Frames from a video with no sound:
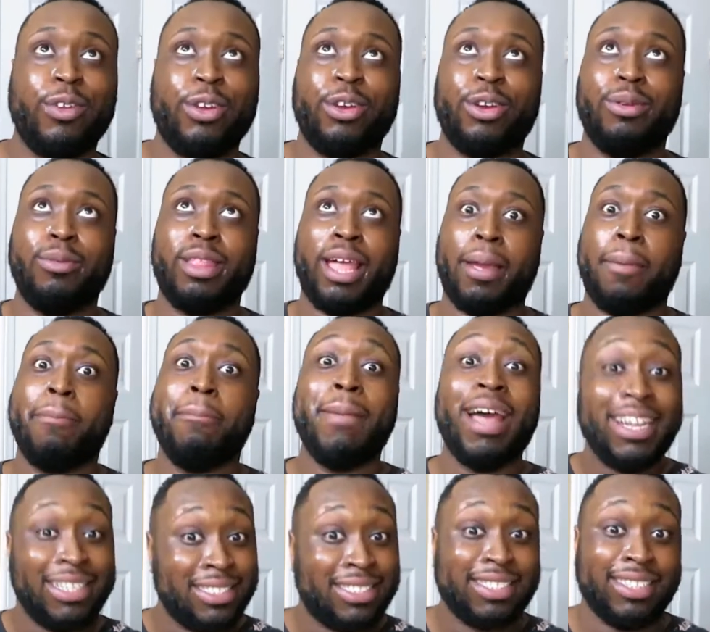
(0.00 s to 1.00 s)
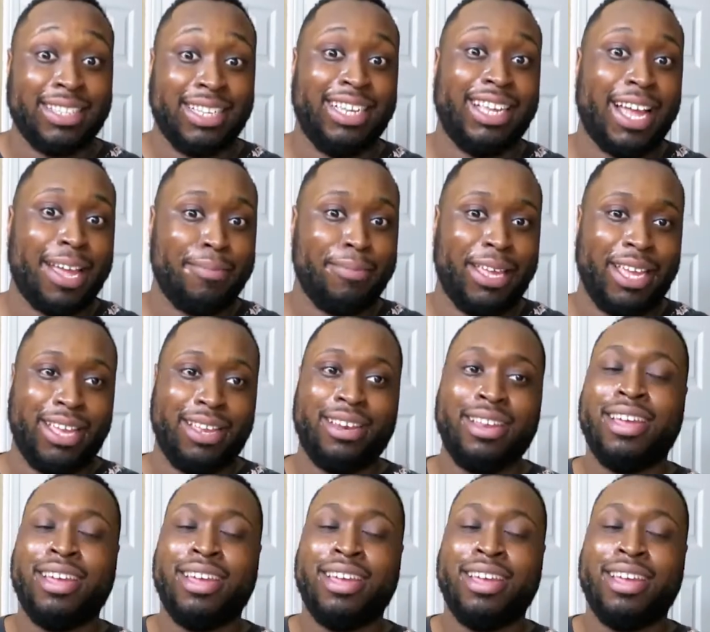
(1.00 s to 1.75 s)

you're like mentally, I mean,